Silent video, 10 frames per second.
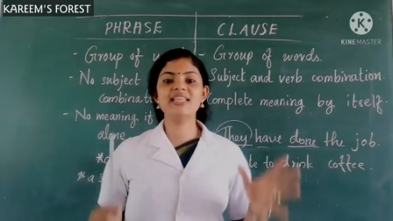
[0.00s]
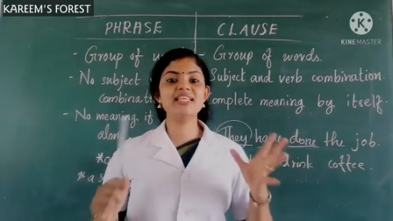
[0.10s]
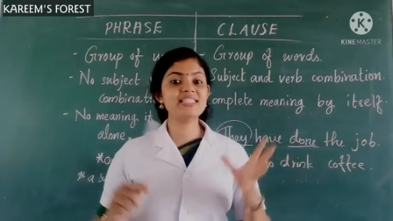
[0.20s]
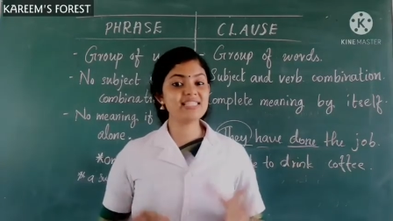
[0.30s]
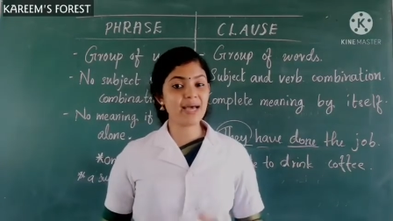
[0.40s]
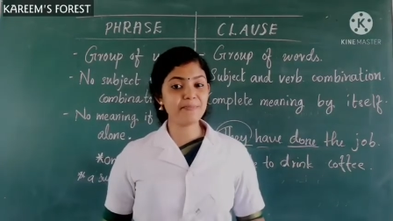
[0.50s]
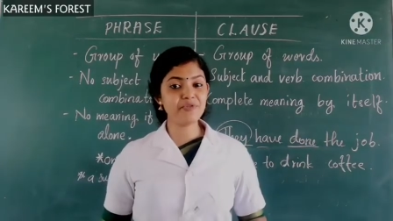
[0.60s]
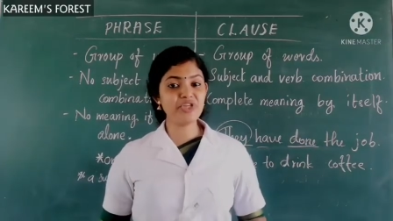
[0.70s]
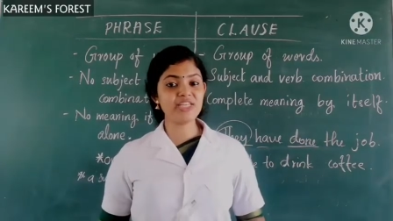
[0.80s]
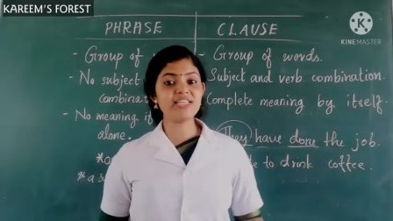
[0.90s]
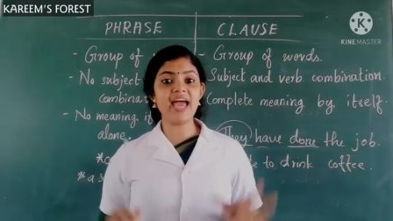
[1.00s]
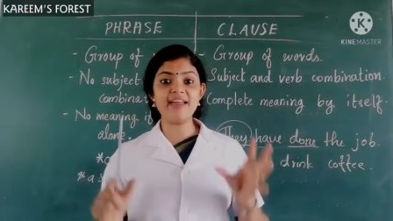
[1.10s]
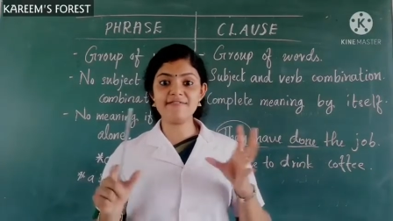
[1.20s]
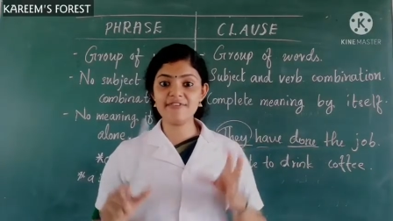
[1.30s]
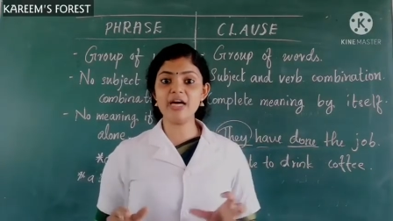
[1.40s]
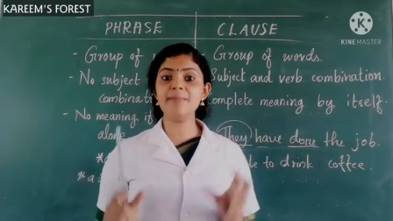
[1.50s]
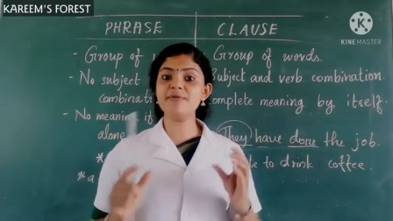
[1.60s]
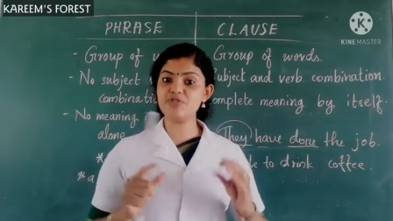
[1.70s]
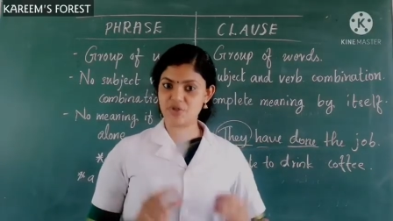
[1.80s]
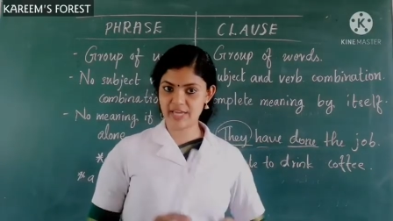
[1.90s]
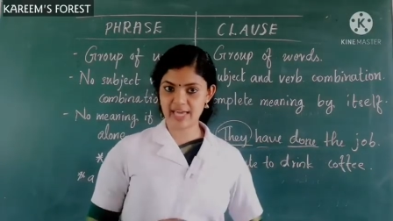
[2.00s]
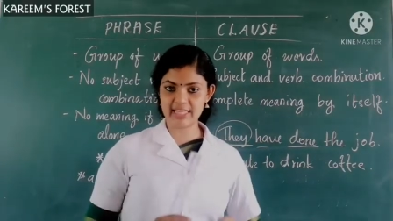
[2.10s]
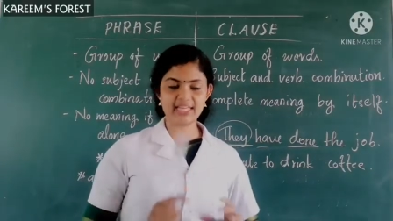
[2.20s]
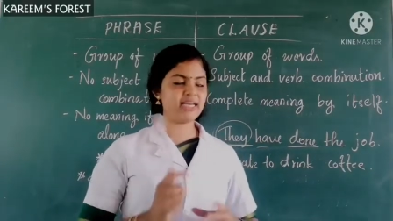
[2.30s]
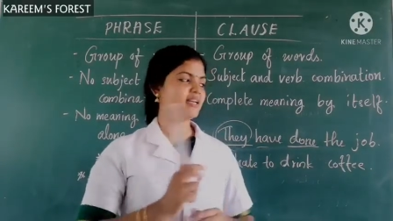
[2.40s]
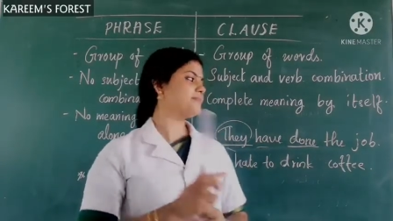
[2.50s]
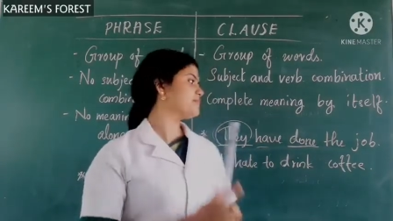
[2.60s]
the subject and verb together.